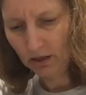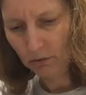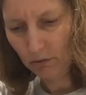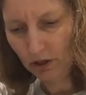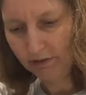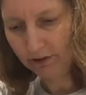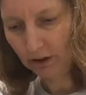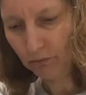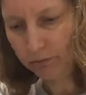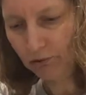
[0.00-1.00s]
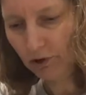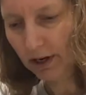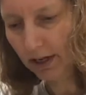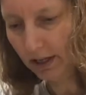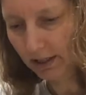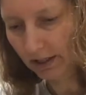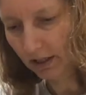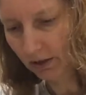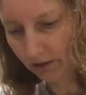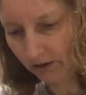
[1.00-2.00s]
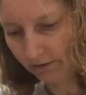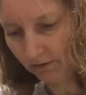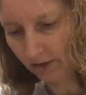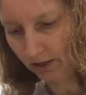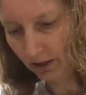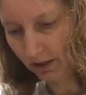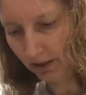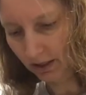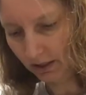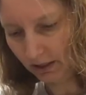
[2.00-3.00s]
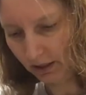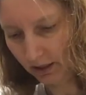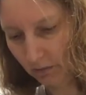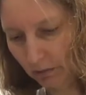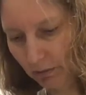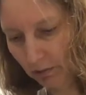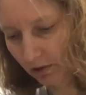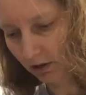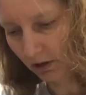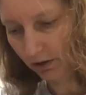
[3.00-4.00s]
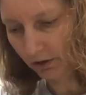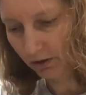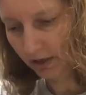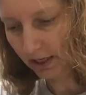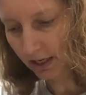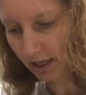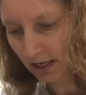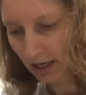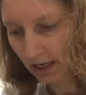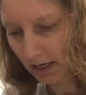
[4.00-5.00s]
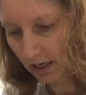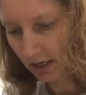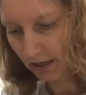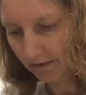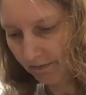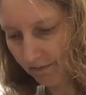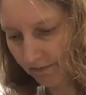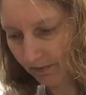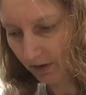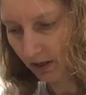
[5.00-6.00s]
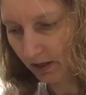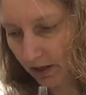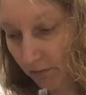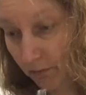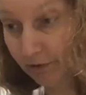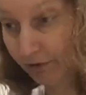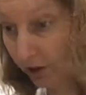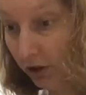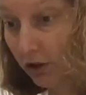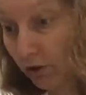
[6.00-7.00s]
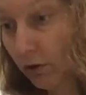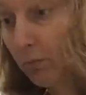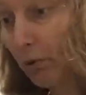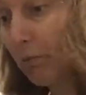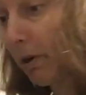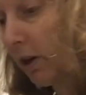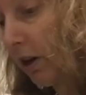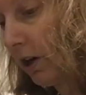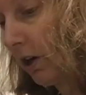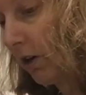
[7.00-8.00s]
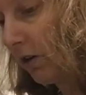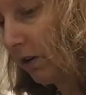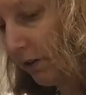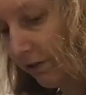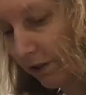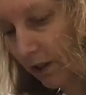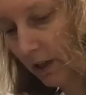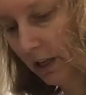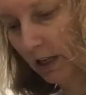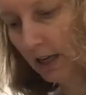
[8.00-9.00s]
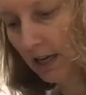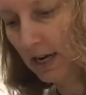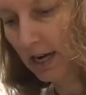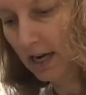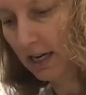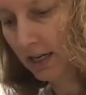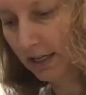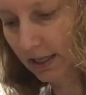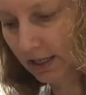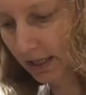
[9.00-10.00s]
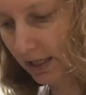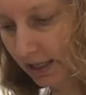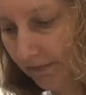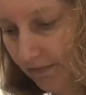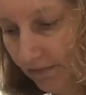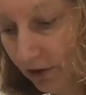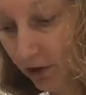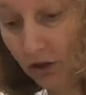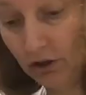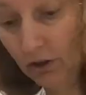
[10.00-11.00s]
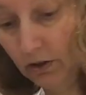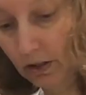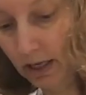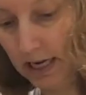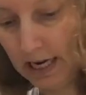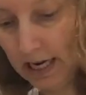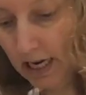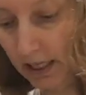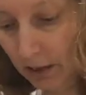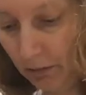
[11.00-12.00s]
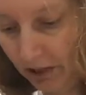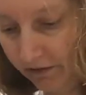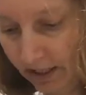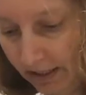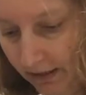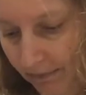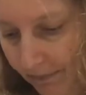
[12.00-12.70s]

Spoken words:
whatever spray that lots of diet people are using. I prefer to use proper olive oil and just use a little bit of it